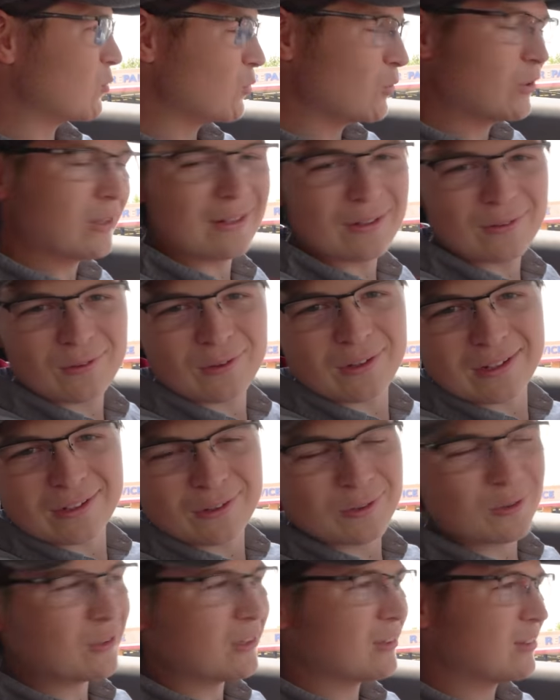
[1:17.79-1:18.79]
really, really
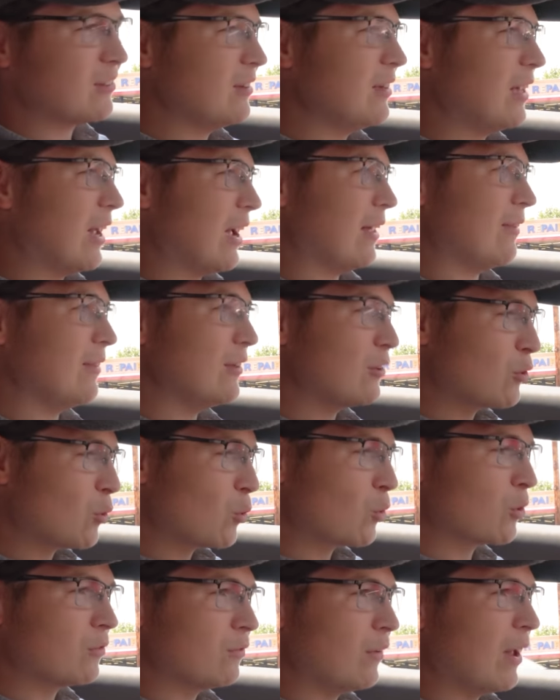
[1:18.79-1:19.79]
cool to see. I think
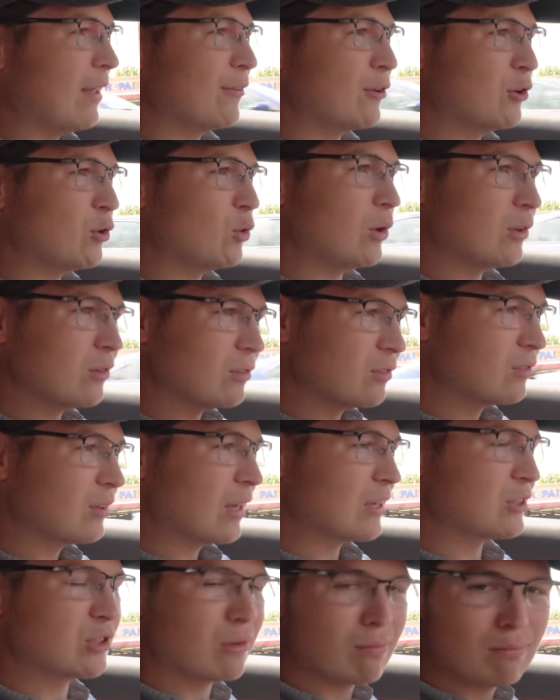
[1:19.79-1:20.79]
Corvette, they're doing
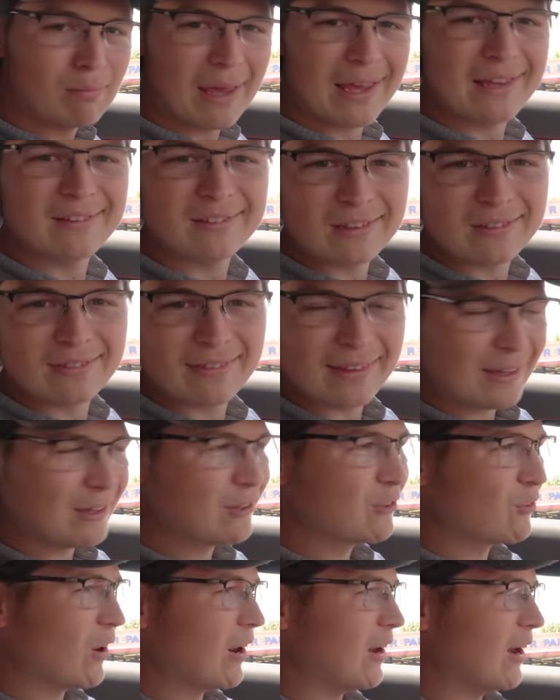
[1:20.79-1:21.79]
such amazing
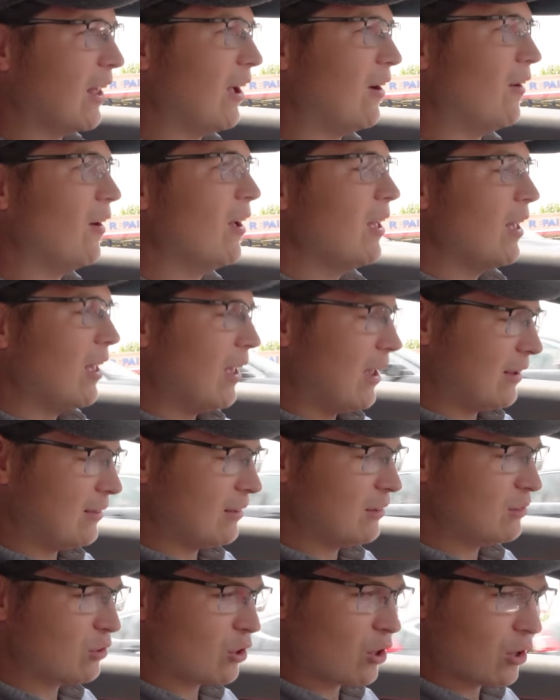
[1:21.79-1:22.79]
things right now.
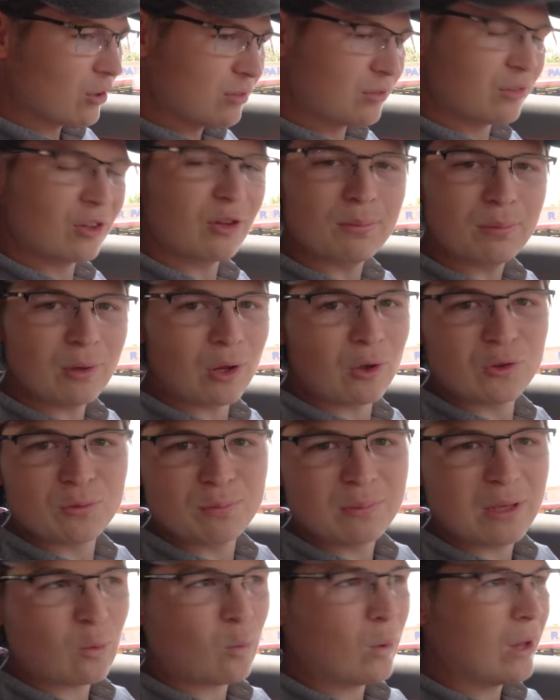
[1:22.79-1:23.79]
And this car still blows
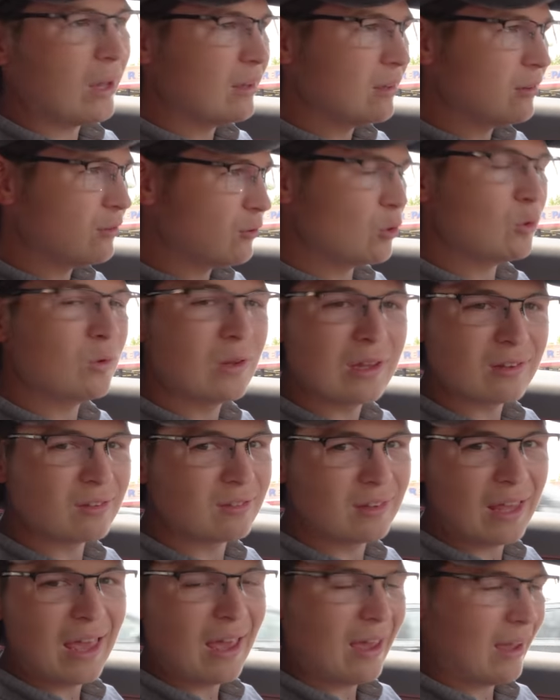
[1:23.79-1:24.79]
me away to this
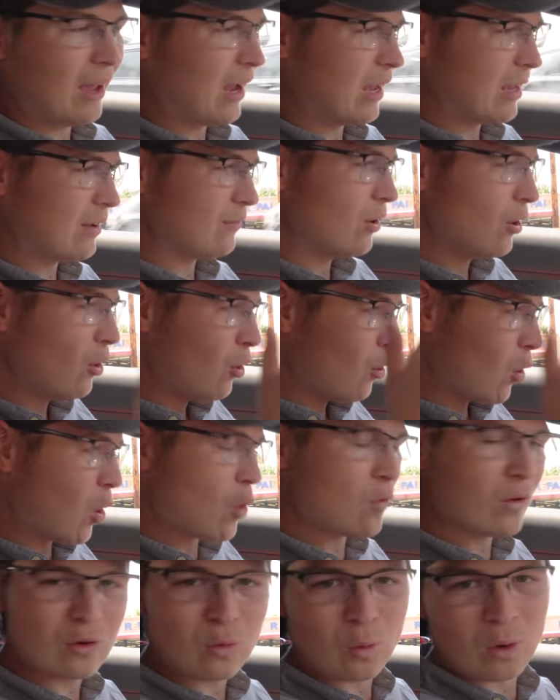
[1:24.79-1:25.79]
day. I have
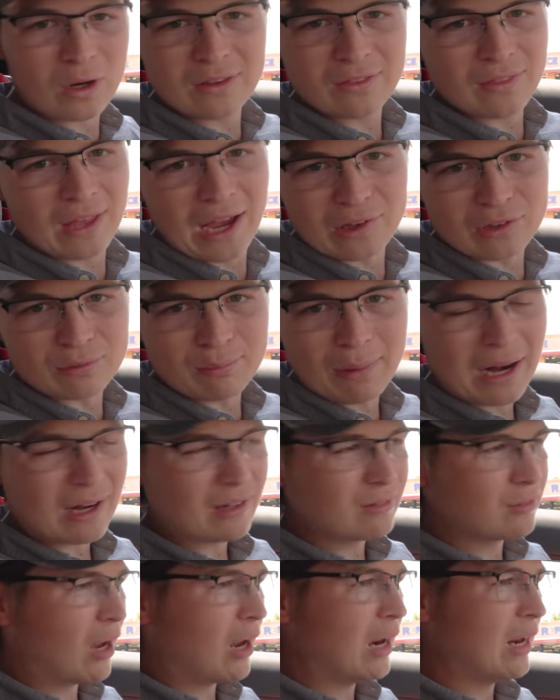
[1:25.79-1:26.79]
over twenty thousand
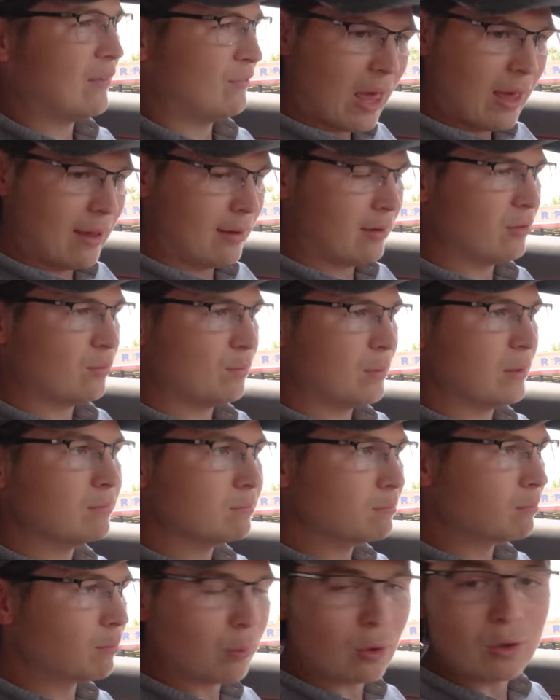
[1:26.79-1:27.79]
miles on it and it's
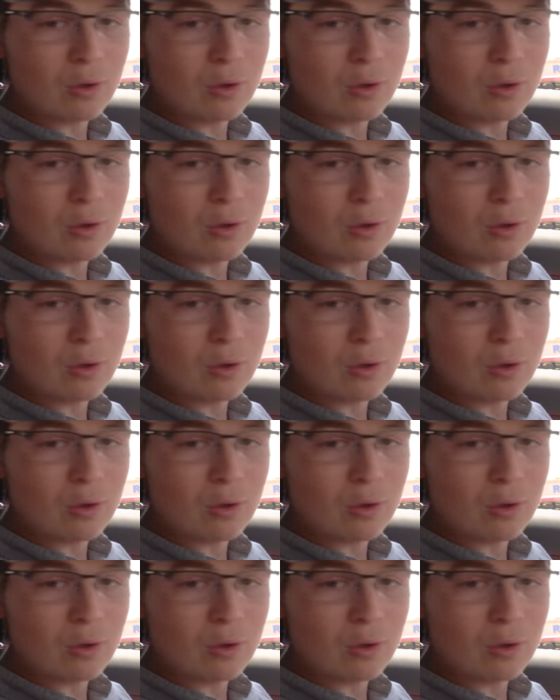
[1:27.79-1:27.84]
been